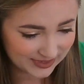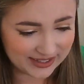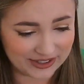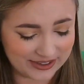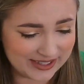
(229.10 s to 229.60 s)

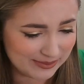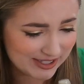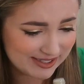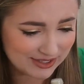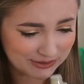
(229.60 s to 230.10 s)
y'all, this
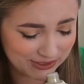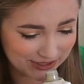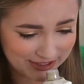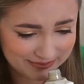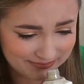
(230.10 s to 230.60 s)
smells so
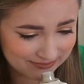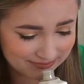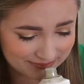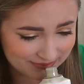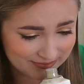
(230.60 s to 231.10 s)
good.
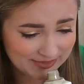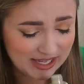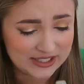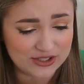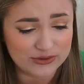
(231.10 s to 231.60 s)

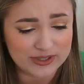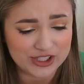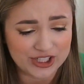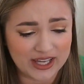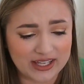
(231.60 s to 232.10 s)
I do
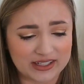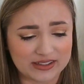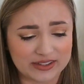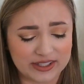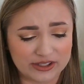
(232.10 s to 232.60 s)
wish it had
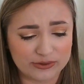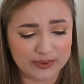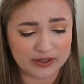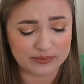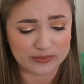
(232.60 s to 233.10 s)
a little
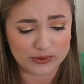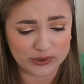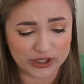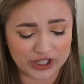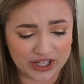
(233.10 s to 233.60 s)
bit
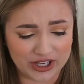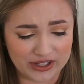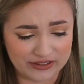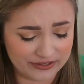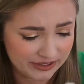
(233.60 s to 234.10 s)
more
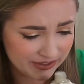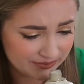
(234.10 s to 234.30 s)
of